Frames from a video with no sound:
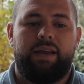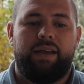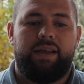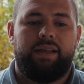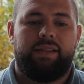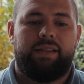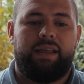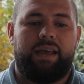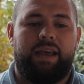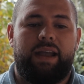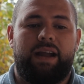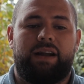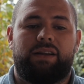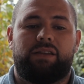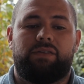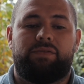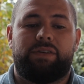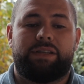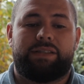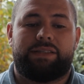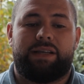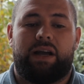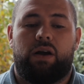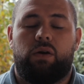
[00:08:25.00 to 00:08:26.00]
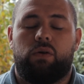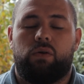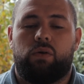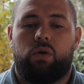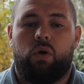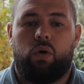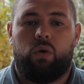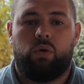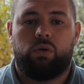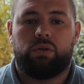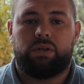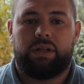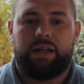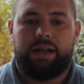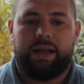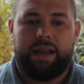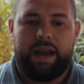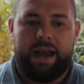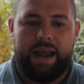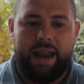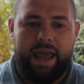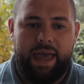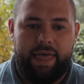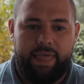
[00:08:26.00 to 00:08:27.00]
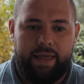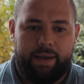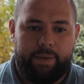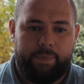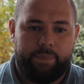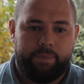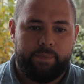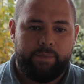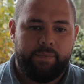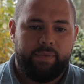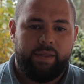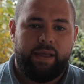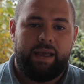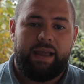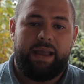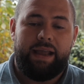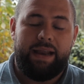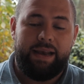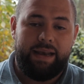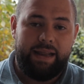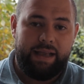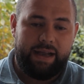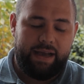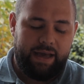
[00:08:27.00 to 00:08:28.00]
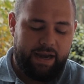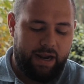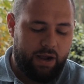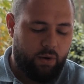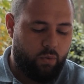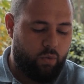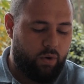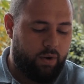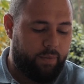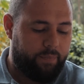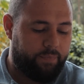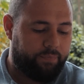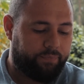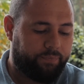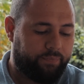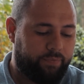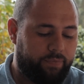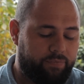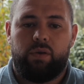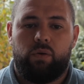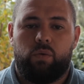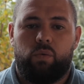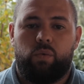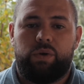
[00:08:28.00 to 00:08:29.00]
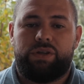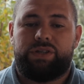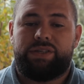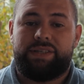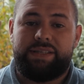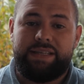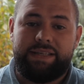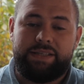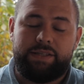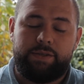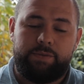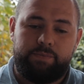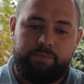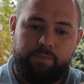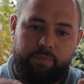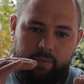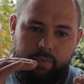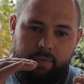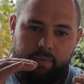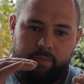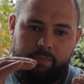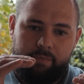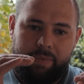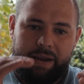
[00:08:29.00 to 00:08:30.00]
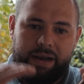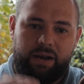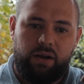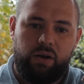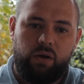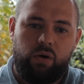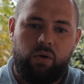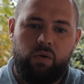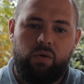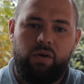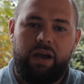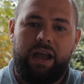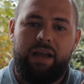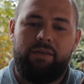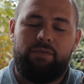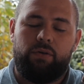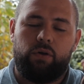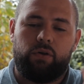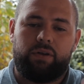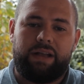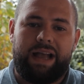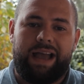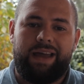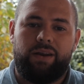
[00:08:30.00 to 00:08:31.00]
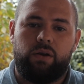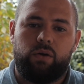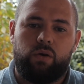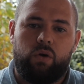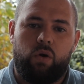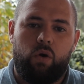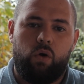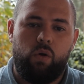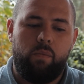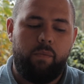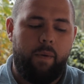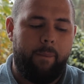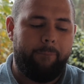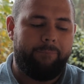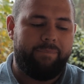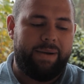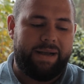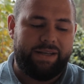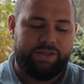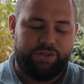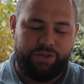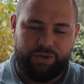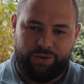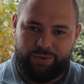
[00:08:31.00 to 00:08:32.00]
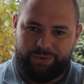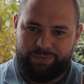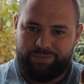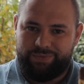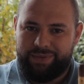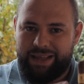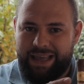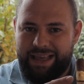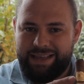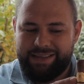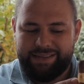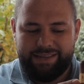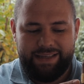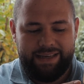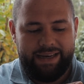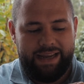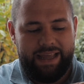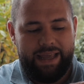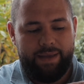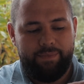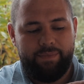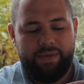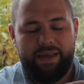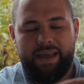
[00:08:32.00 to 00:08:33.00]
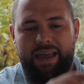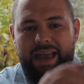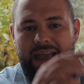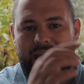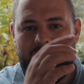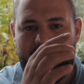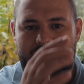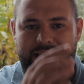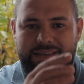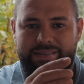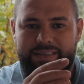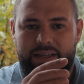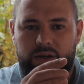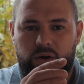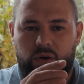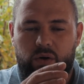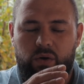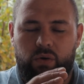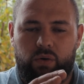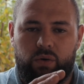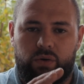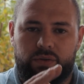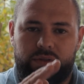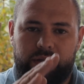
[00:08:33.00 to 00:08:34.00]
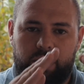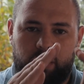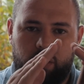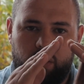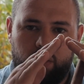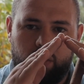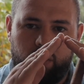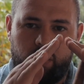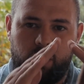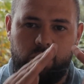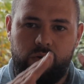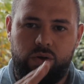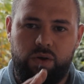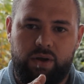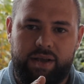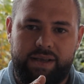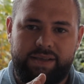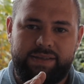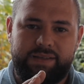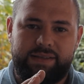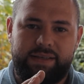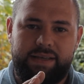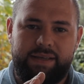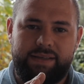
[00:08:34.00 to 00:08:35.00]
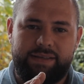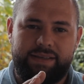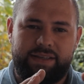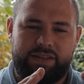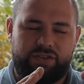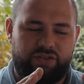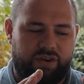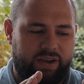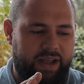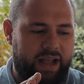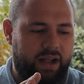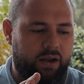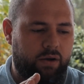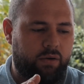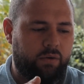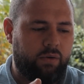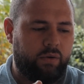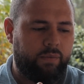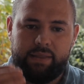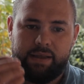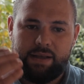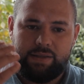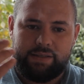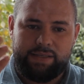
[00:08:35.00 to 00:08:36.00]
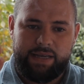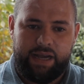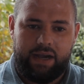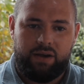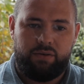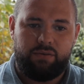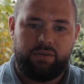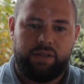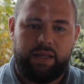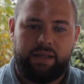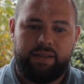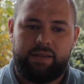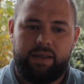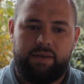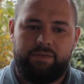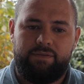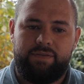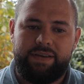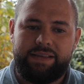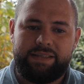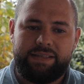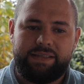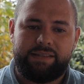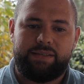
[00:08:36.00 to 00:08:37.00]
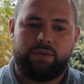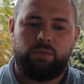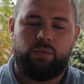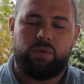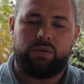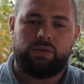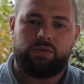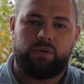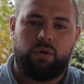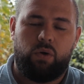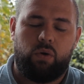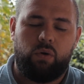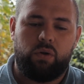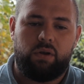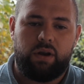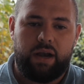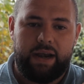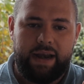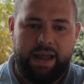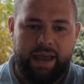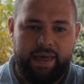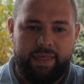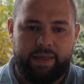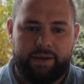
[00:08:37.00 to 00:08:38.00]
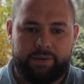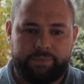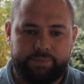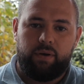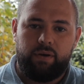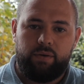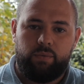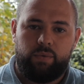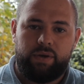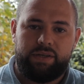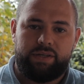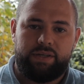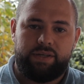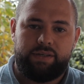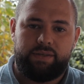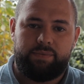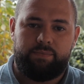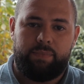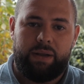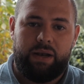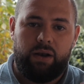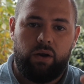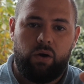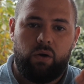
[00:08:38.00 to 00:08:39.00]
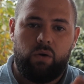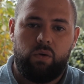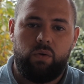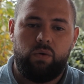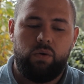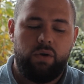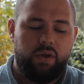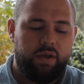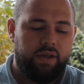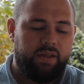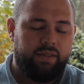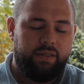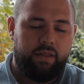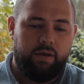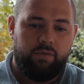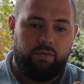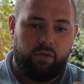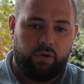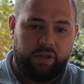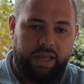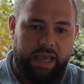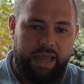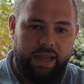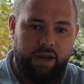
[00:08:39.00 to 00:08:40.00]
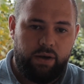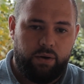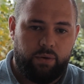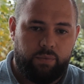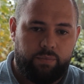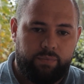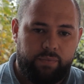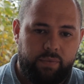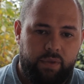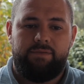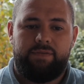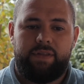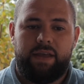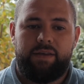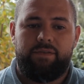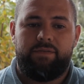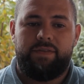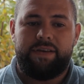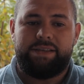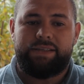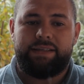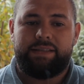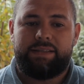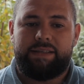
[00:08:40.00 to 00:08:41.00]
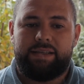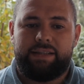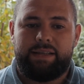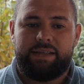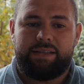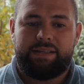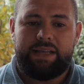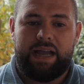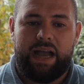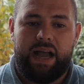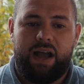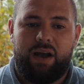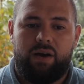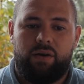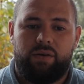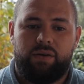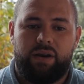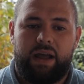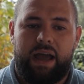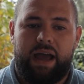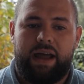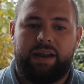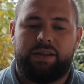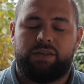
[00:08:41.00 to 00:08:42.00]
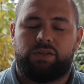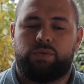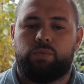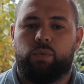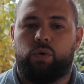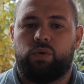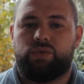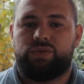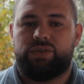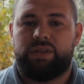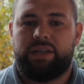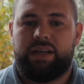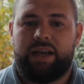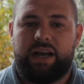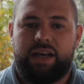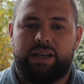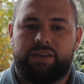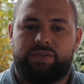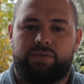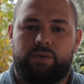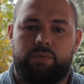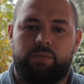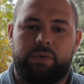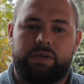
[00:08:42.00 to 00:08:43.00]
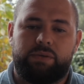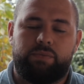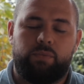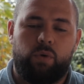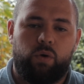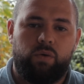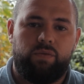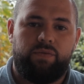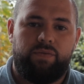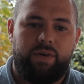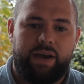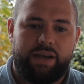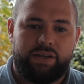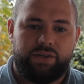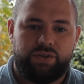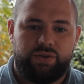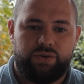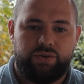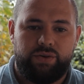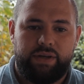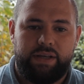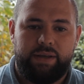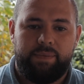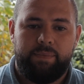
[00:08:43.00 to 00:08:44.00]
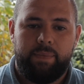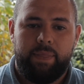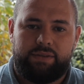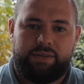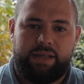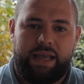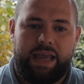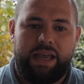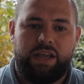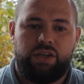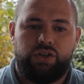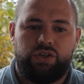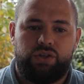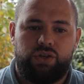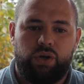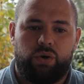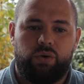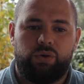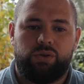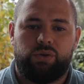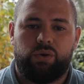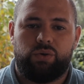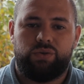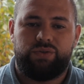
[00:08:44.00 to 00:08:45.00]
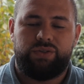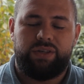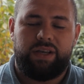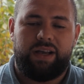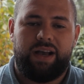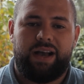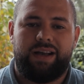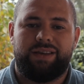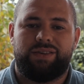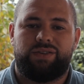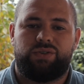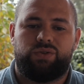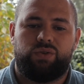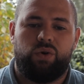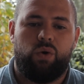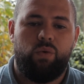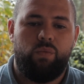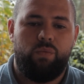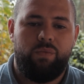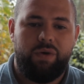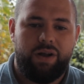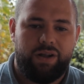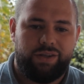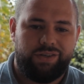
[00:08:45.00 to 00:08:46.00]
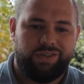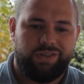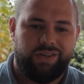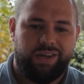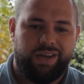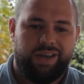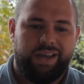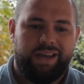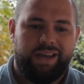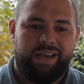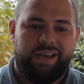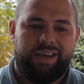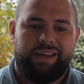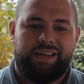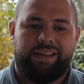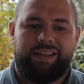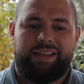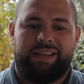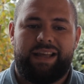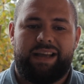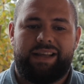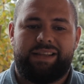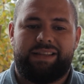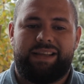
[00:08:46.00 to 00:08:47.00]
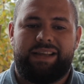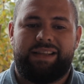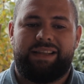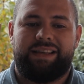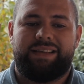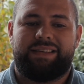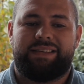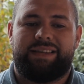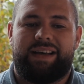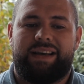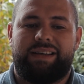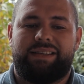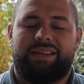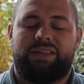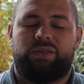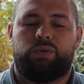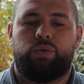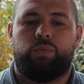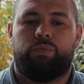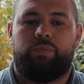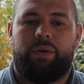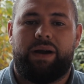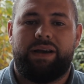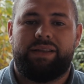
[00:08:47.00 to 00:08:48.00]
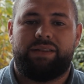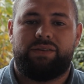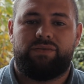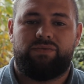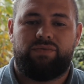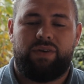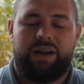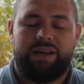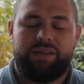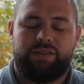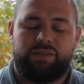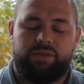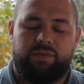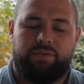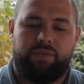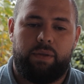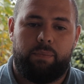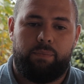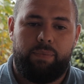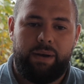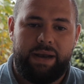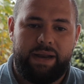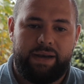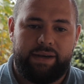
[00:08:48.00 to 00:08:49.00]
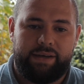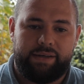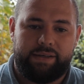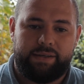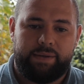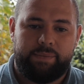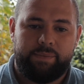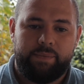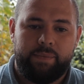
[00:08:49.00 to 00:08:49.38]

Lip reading: They heard of a town called Granada in Nicaragua, which sits below a volcano called Mombacho, hence the name, hence the logo. The logo you can see is a triangle. The town that they visited was called Granada, which is below the volcano. They visited the town and smoked cigars from a small factory. They enjoyed those cigars so much that they decided to buy the rights of the blend,